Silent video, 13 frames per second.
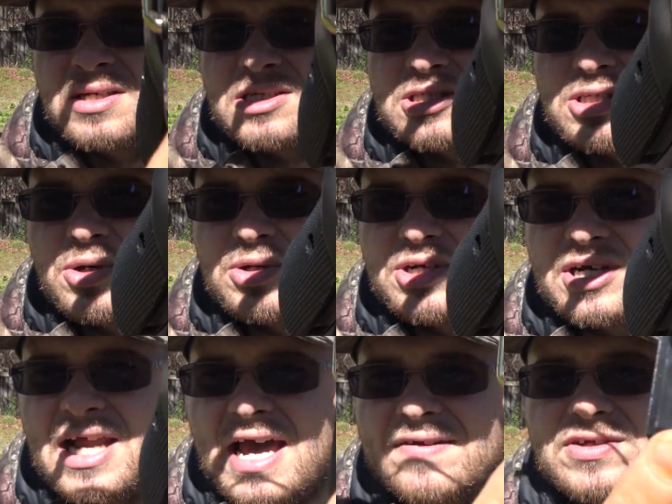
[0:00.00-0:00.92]
So you're
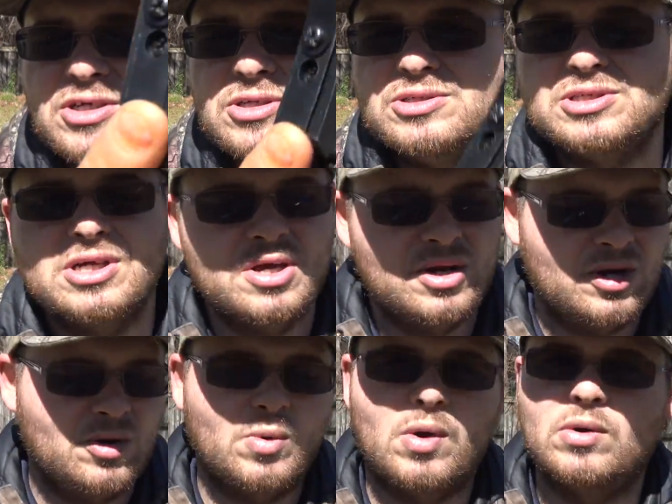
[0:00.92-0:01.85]
going to have to use
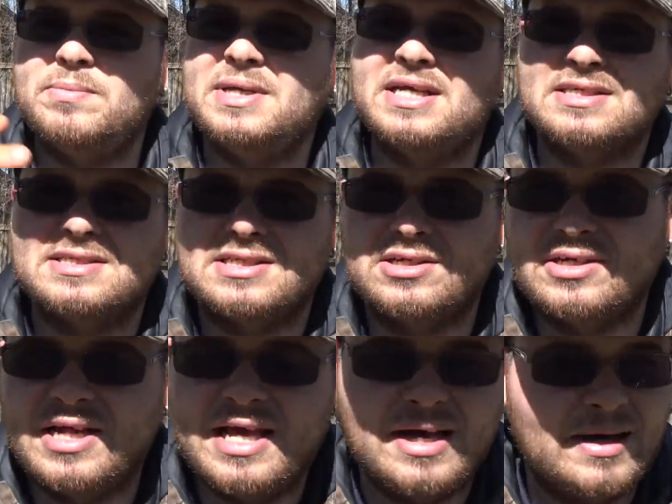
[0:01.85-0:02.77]
what would be
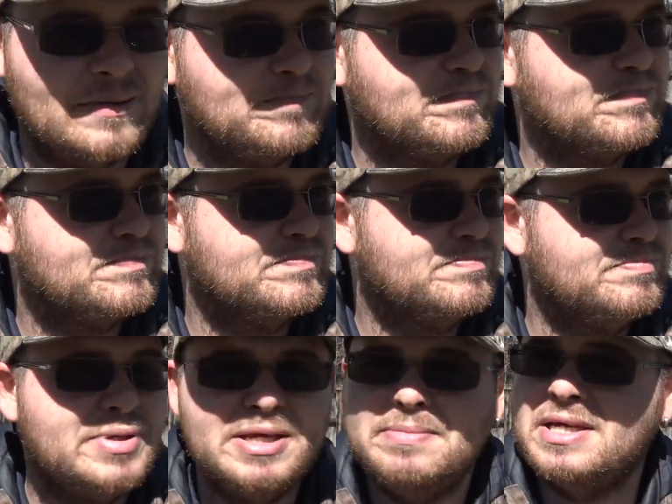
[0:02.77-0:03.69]
considered a um,
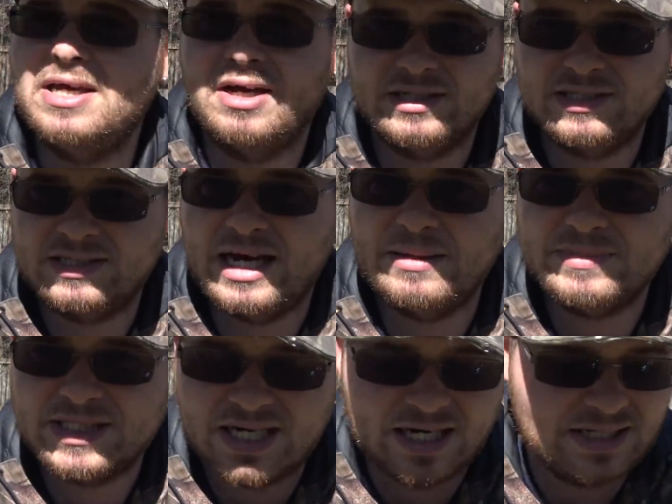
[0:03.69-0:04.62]
BB gun type
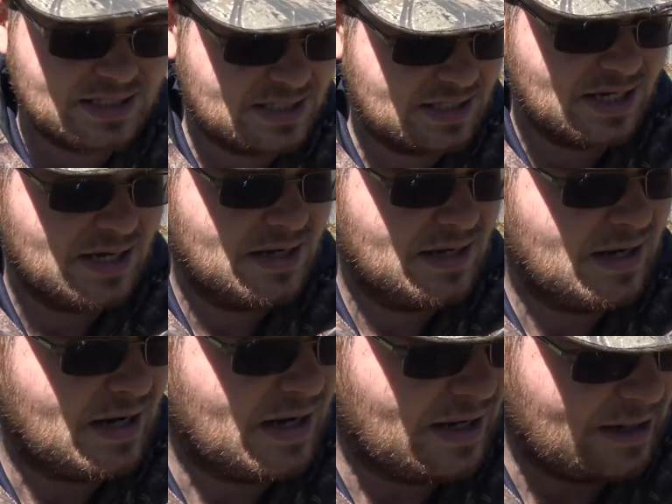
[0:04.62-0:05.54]
sights.
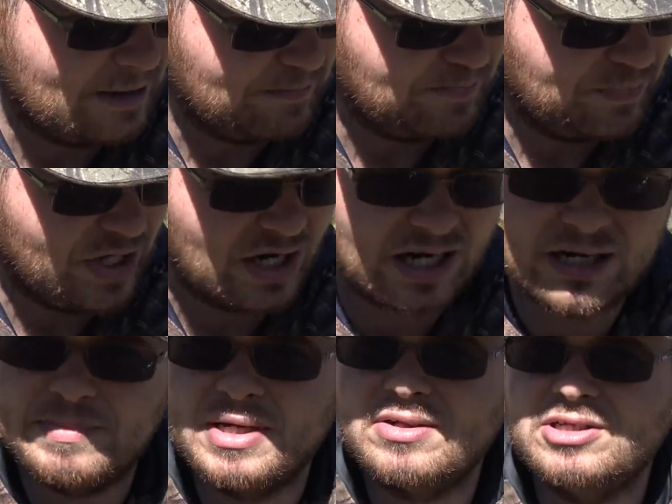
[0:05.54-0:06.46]
Um, you're not
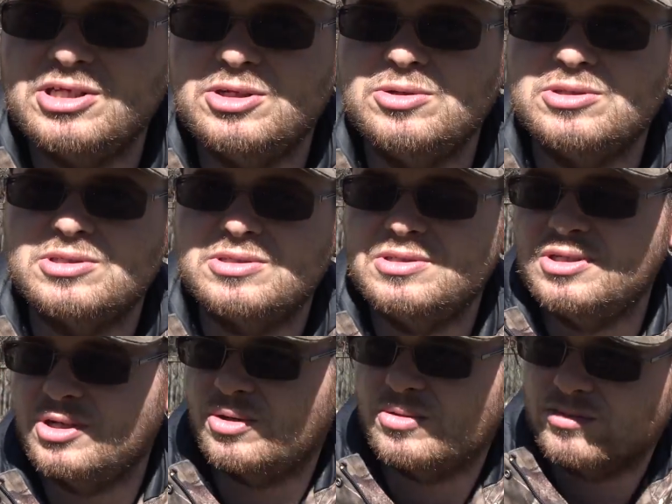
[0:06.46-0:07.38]
going to be able to use,
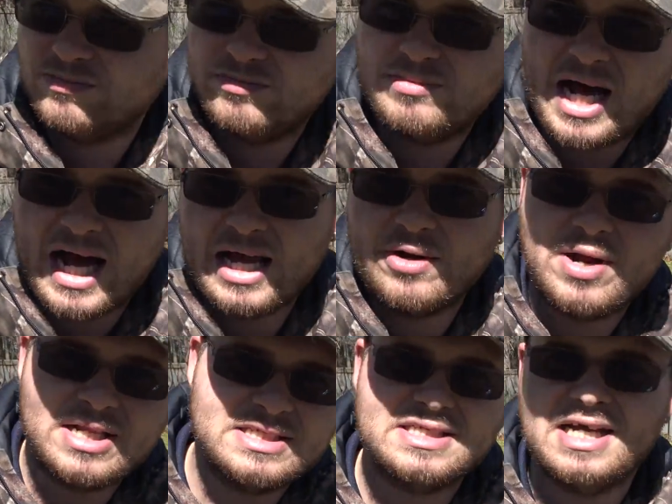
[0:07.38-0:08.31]
you know, higher
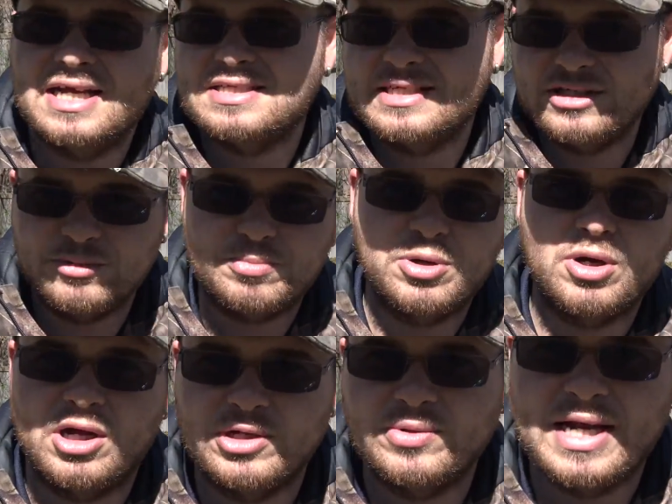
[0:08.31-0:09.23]
end sights that you'd put
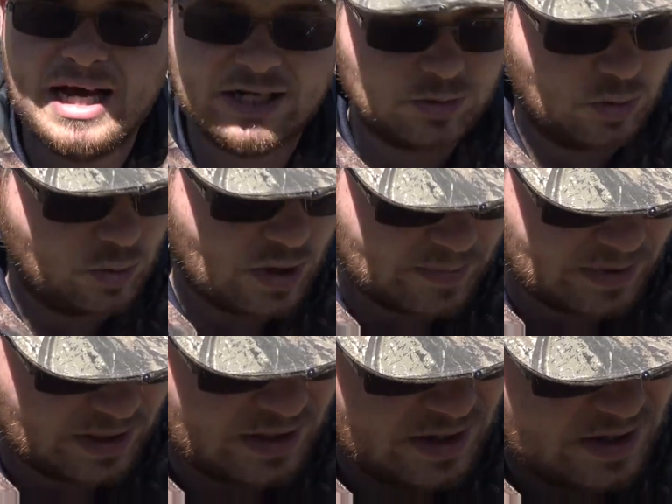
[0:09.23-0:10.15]
onto an actual
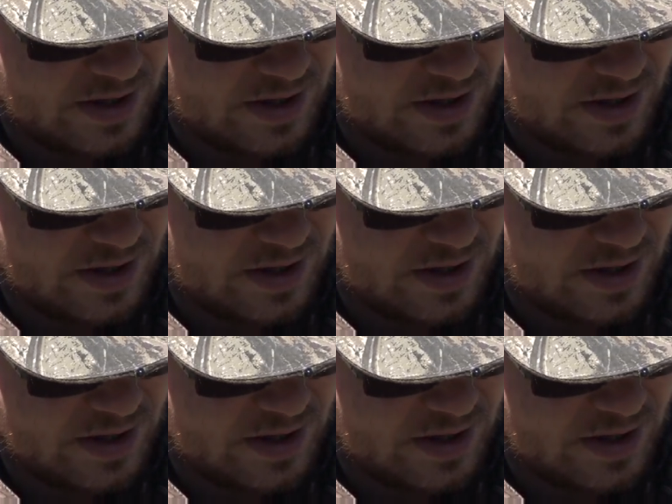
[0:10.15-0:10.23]
weapon.